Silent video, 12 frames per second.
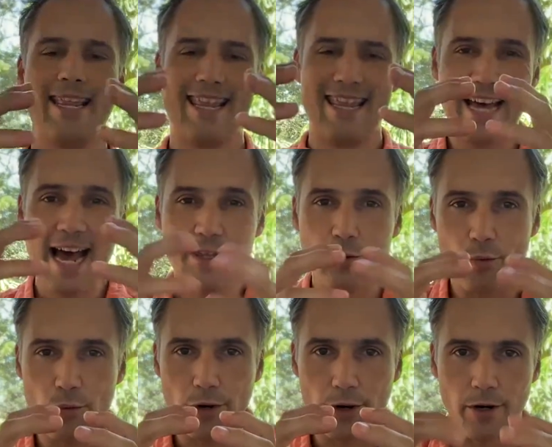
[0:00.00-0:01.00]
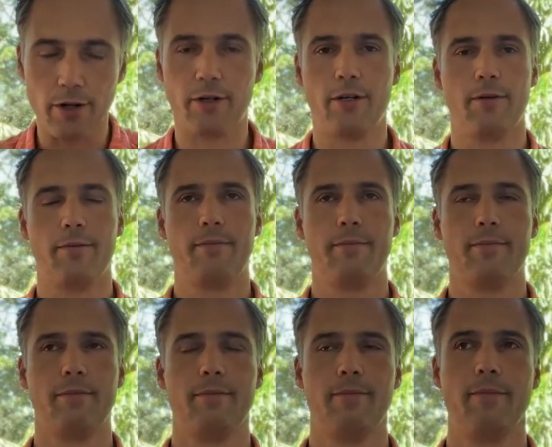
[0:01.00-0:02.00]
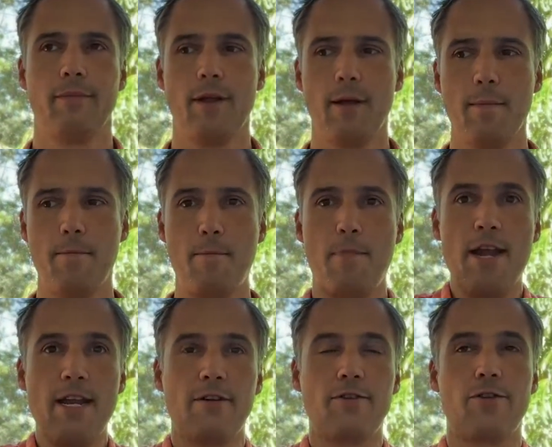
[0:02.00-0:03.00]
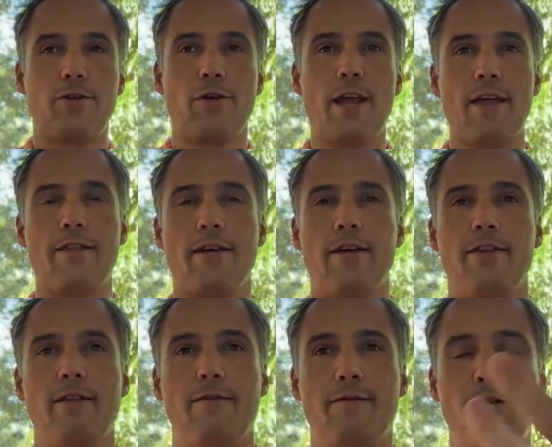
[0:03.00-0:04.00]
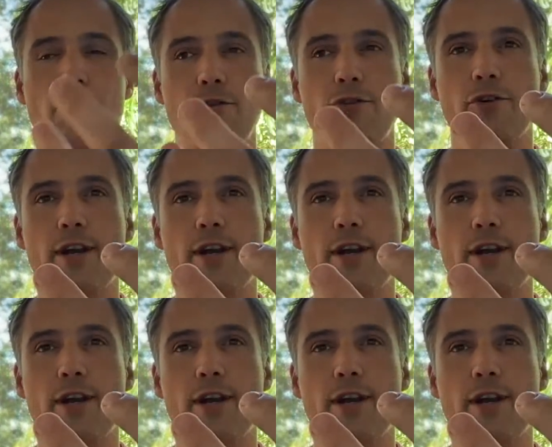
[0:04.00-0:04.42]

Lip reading: that word brings together the future